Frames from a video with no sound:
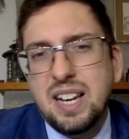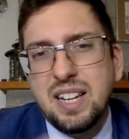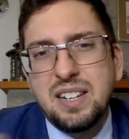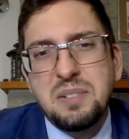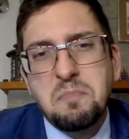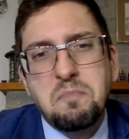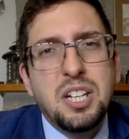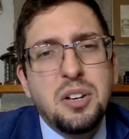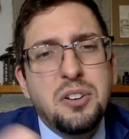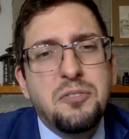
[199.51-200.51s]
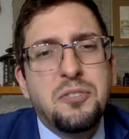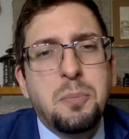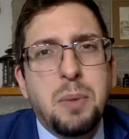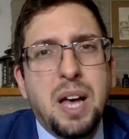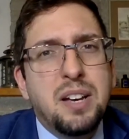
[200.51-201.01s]
And the note of
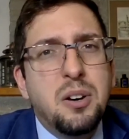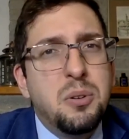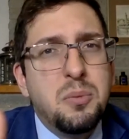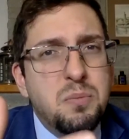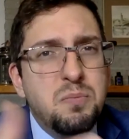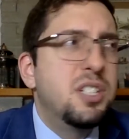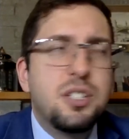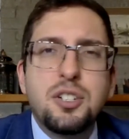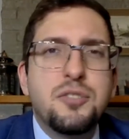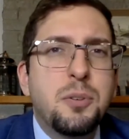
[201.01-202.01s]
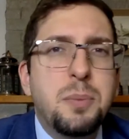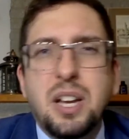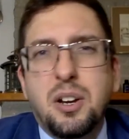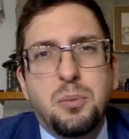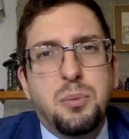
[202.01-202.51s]
tobacco is just for me a
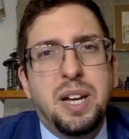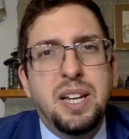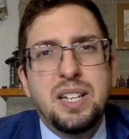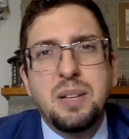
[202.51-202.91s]
great,